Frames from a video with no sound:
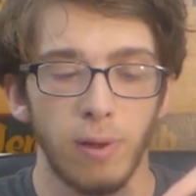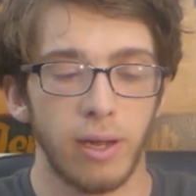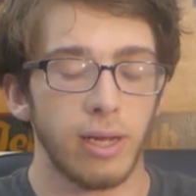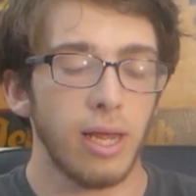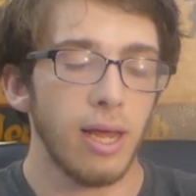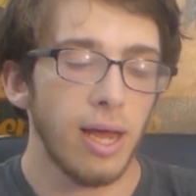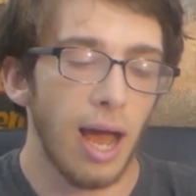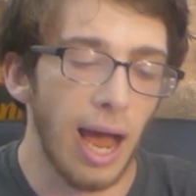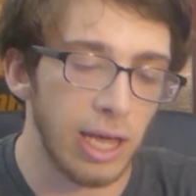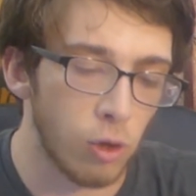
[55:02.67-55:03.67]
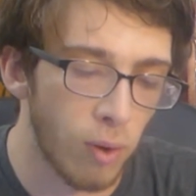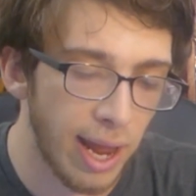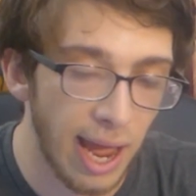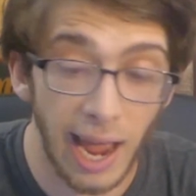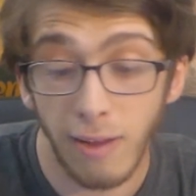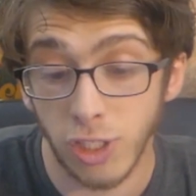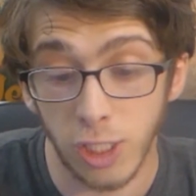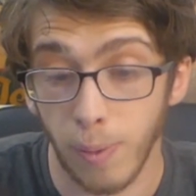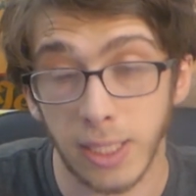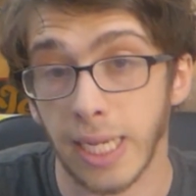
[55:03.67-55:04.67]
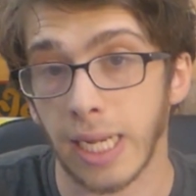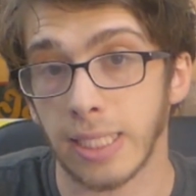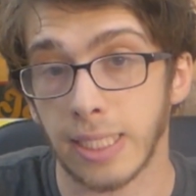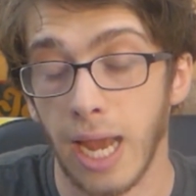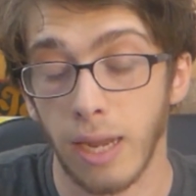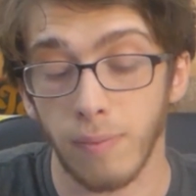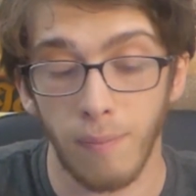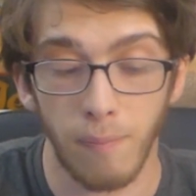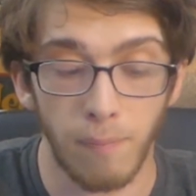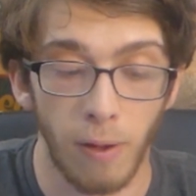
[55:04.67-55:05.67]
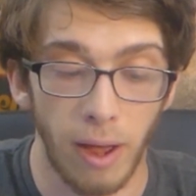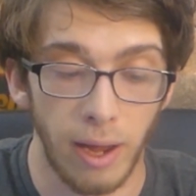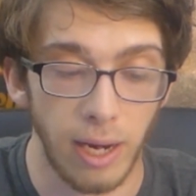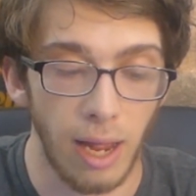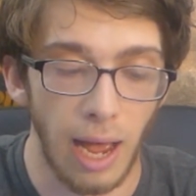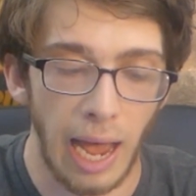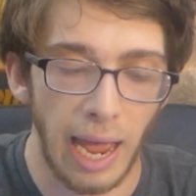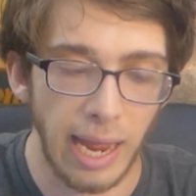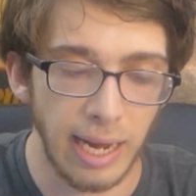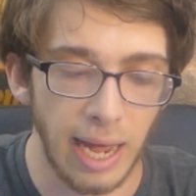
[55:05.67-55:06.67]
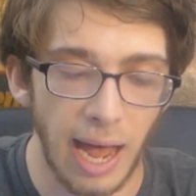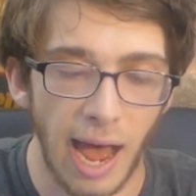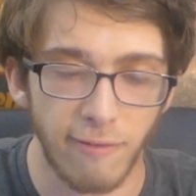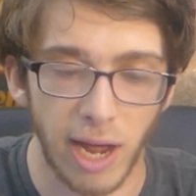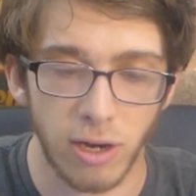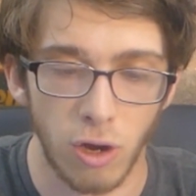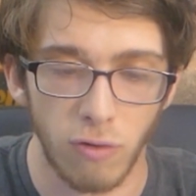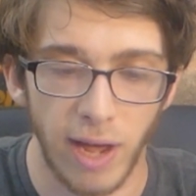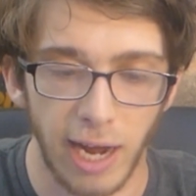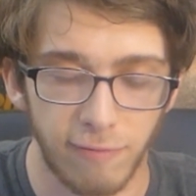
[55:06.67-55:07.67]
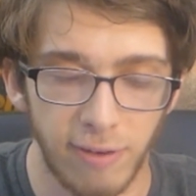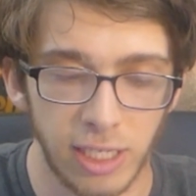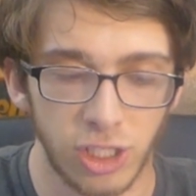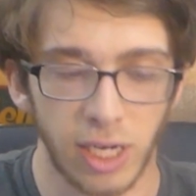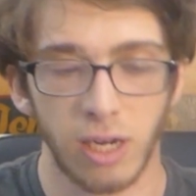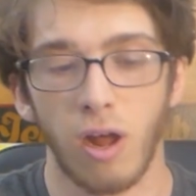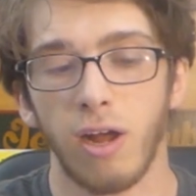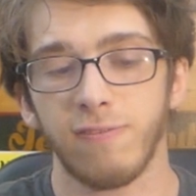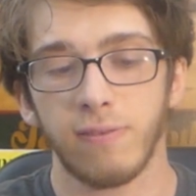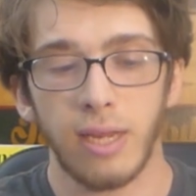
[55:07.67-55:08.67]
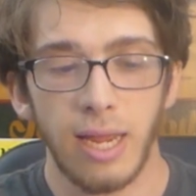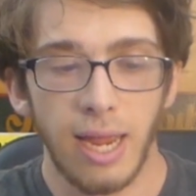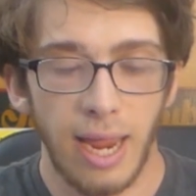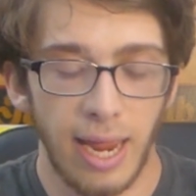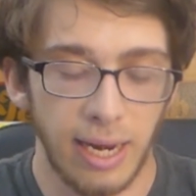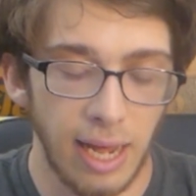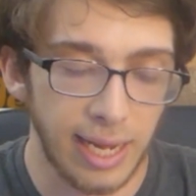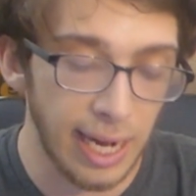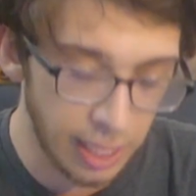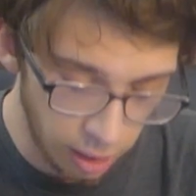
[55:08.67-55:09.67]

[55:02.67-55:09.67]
But either way, I have Tsitsipas taking a set, but I've got Novak finishing it off and getting